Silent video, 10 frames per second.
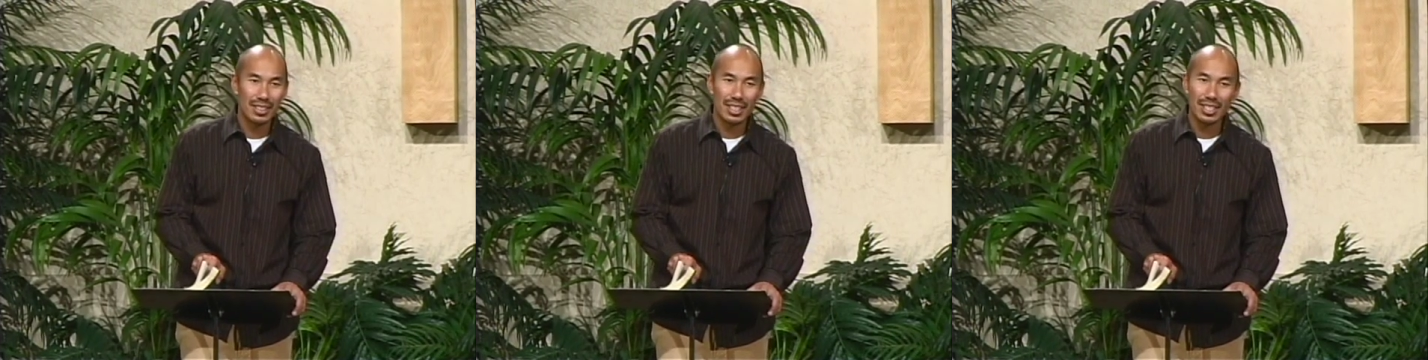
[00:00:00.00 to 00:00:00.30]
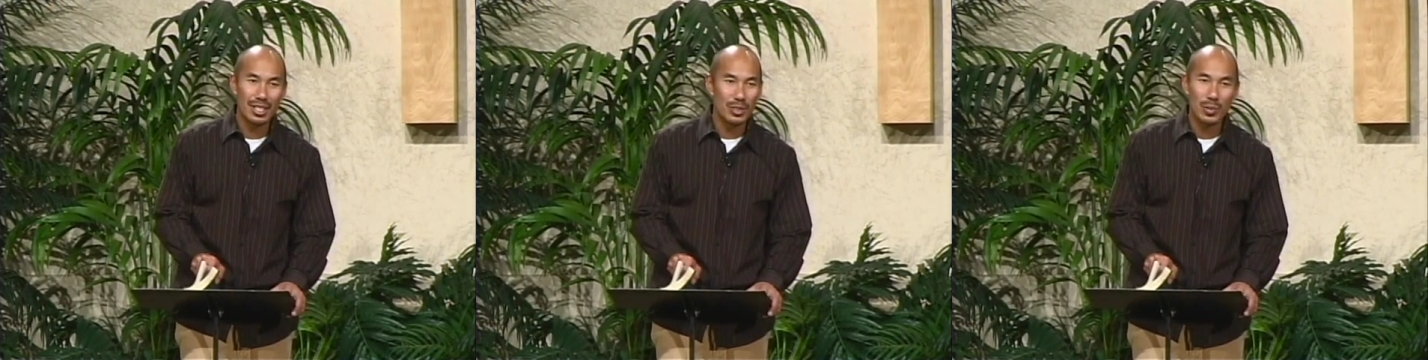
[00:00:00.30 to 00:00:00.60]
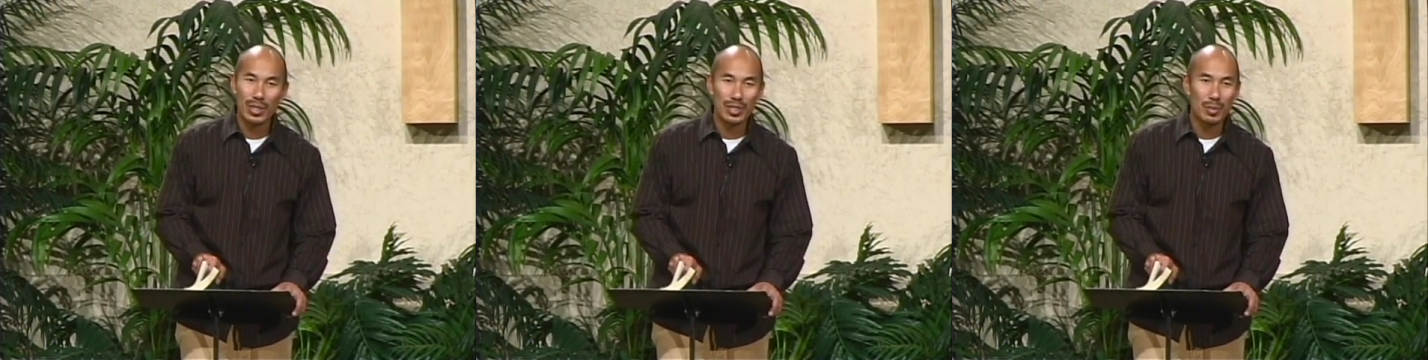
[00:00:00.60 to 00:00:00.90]
He just
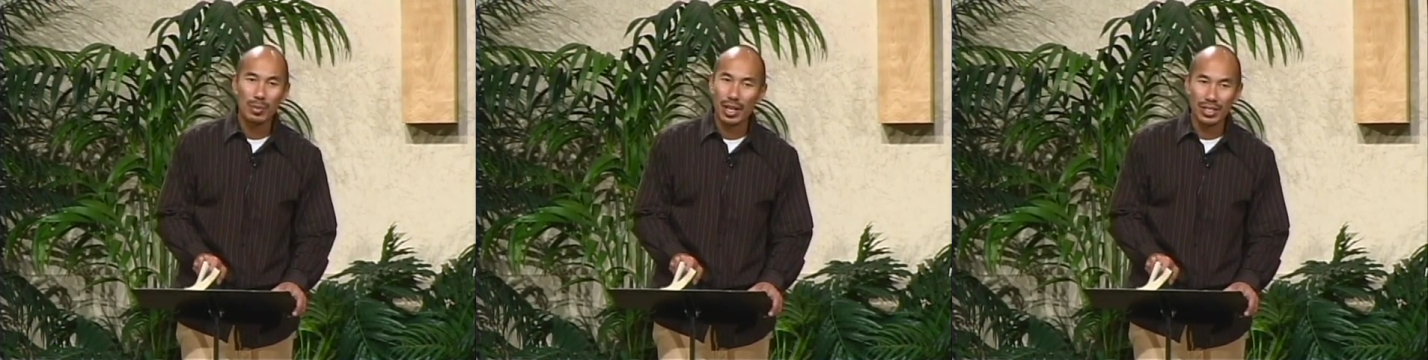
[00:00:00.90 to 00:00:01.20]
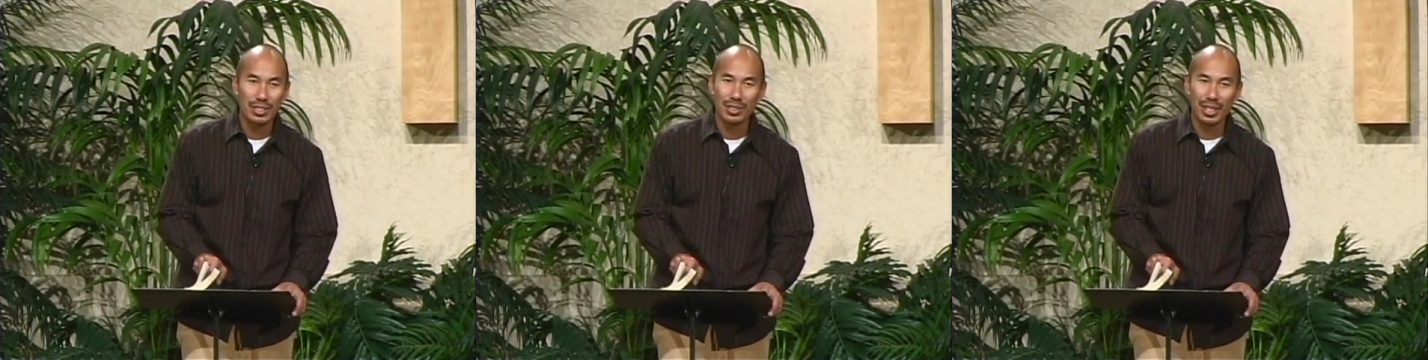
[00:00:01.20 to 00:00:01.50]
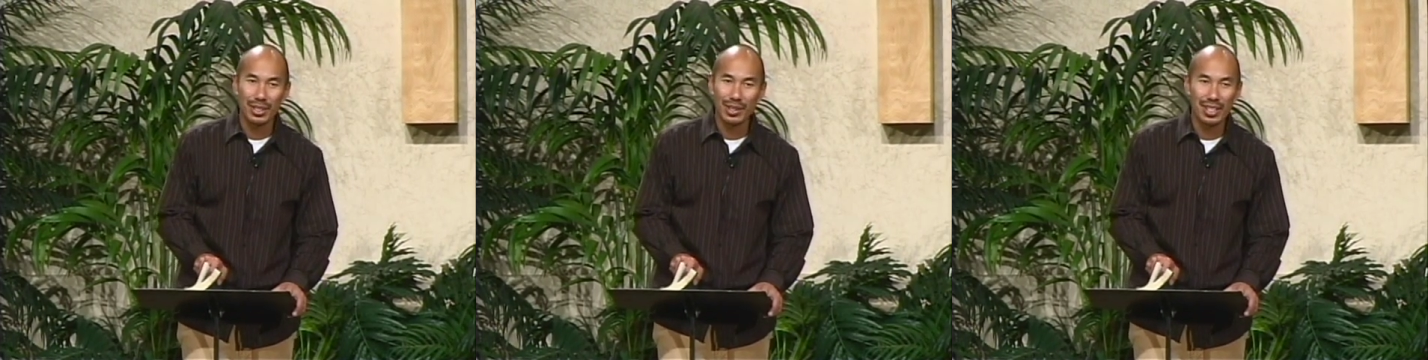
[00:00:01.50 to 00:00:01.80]
wants to bless you
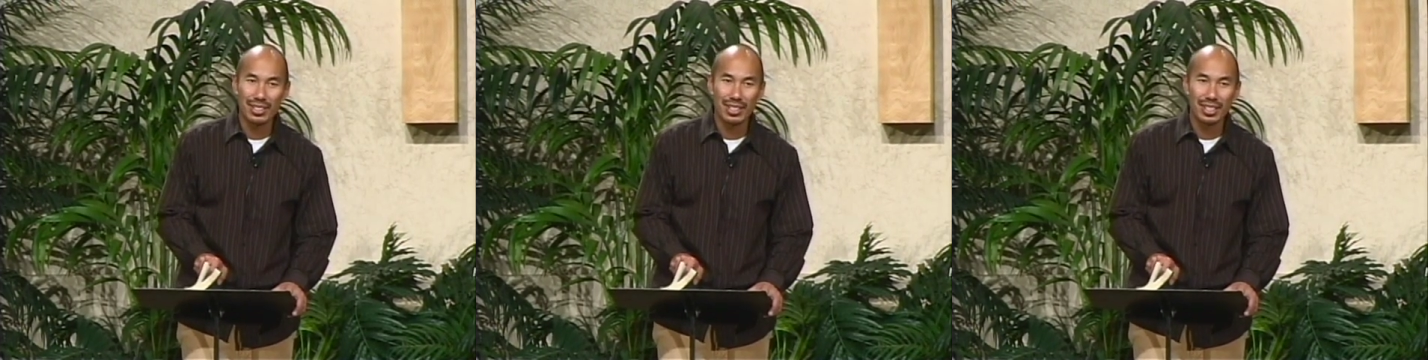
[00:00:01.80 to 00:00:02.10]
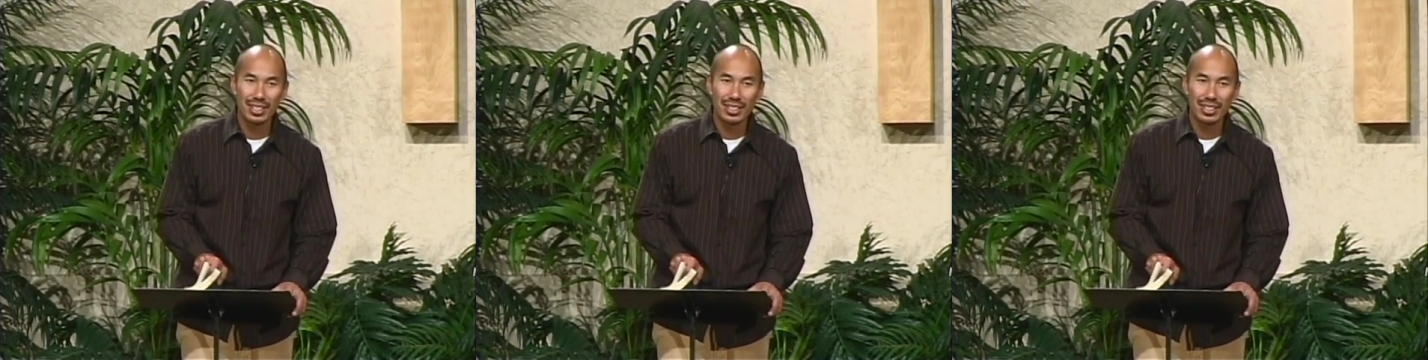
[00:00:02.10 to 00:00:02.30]
like crazy.